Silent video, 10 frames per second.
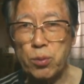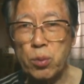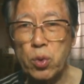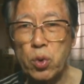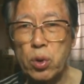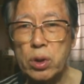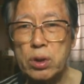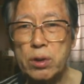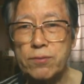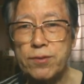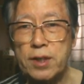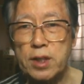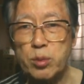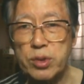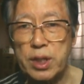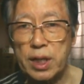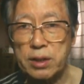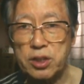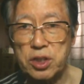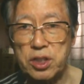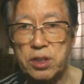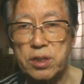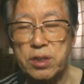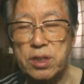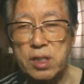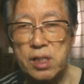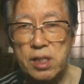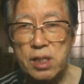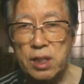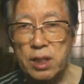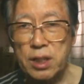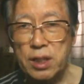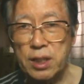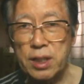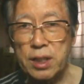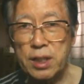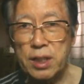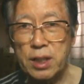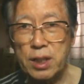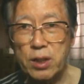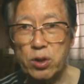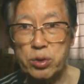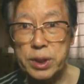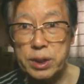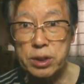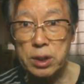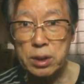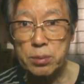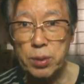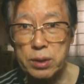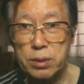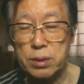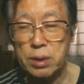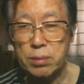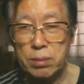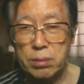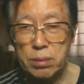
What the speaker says: more confirm that she is the original person.